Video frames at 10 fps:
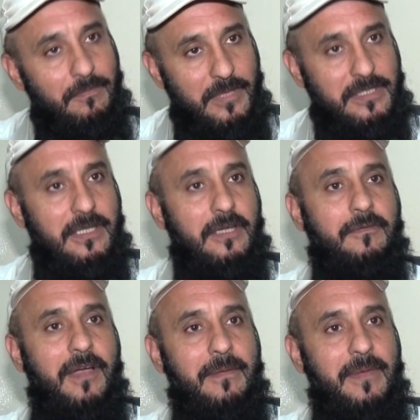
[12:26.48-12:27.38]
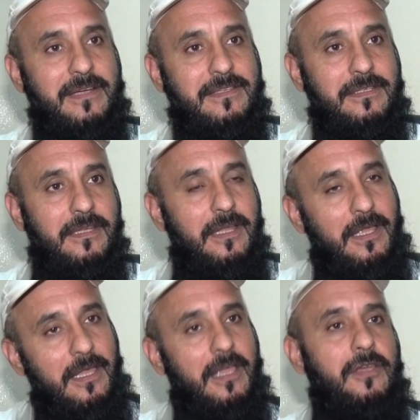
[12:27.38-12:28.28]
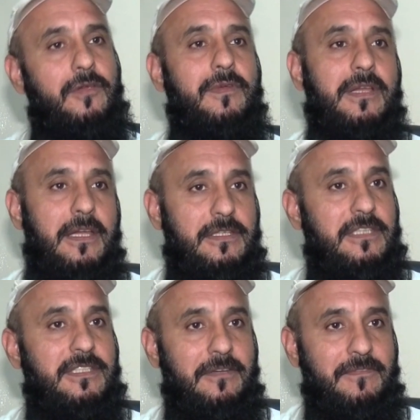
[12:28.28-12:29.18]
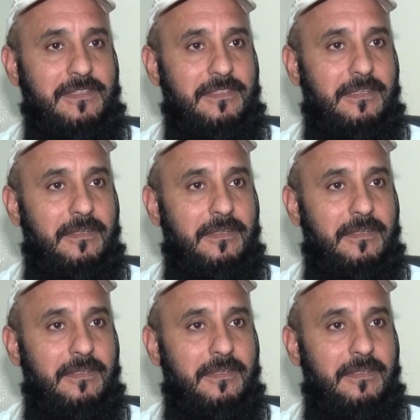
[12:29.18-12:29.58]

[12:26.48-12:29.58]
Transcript: meet the requirements, and you will get the service.